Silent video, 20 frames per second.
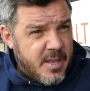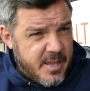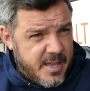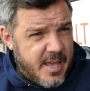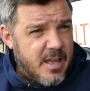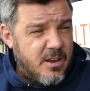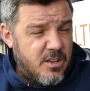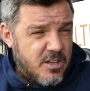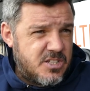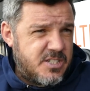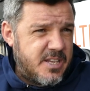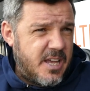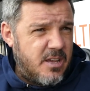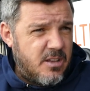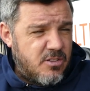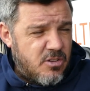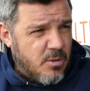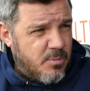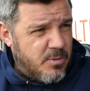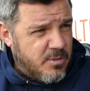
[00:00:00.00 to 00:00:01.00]
Yeah, like I say,
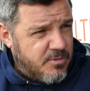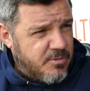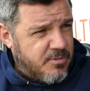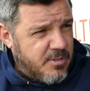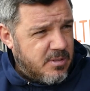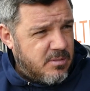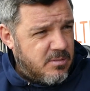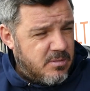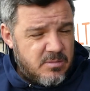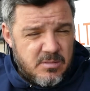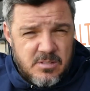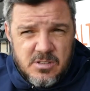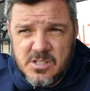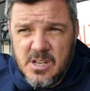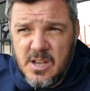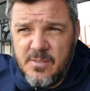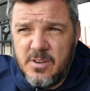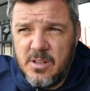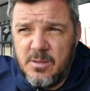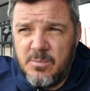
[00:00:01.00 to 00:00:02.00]
I thought we
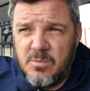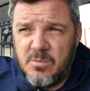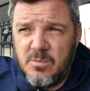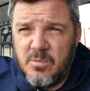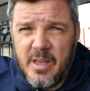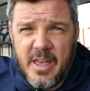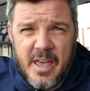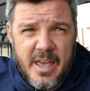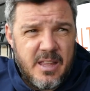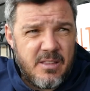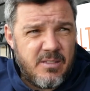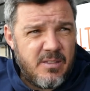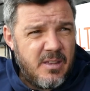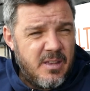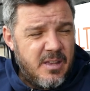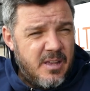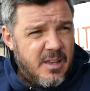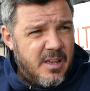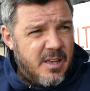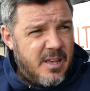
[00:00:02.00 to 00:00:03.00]
deservedly were ahead.
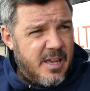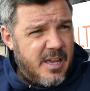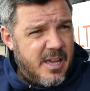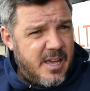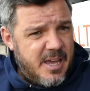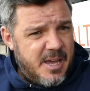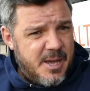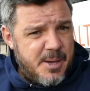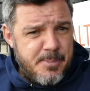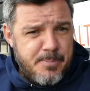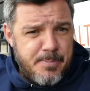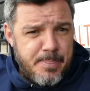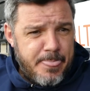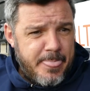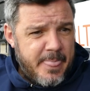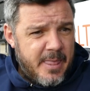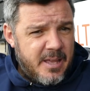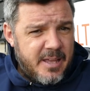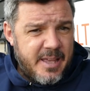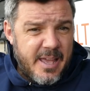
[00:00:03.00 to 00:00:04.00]
Game
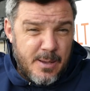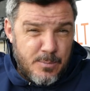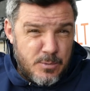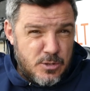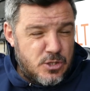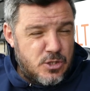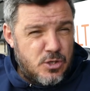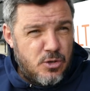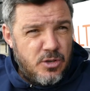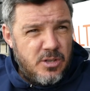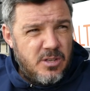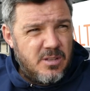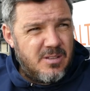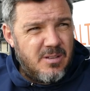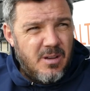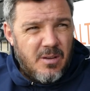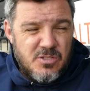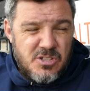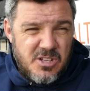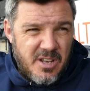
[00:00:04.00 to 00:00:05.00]
was tight.
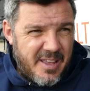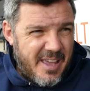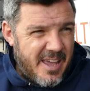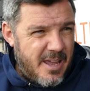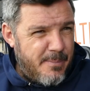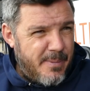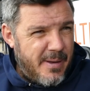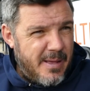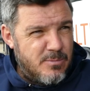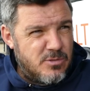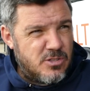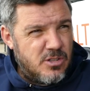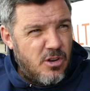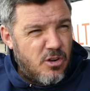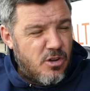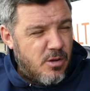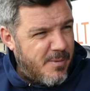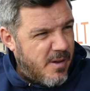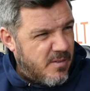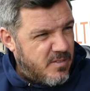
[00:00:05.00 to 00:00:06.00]
Obviously, the game plan was
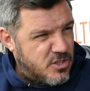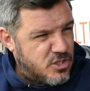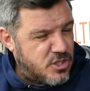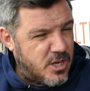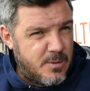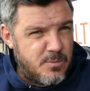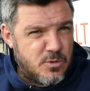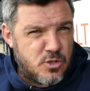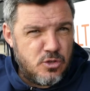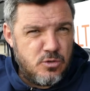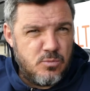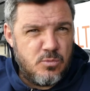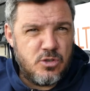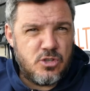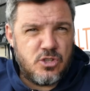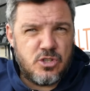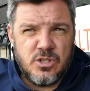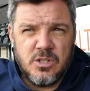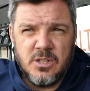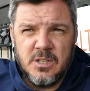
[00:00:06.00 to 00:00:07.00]
not come out of shape too
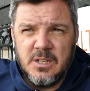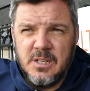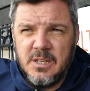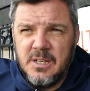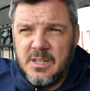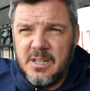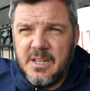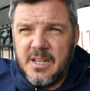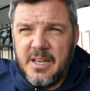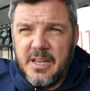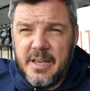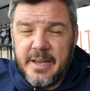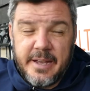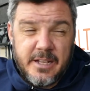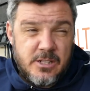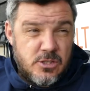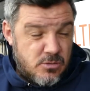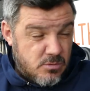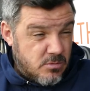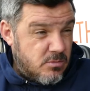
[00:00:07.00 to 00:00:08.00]
much
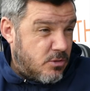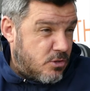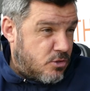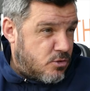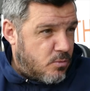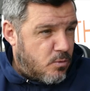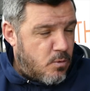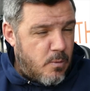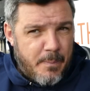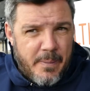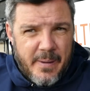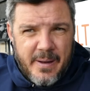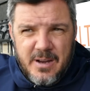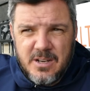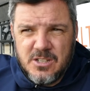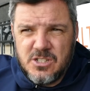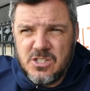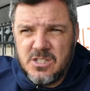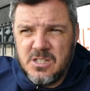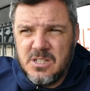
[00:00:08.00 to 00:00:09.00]
against, like, some good
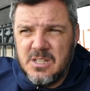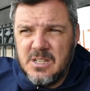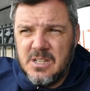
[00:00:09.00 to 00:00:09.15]
players.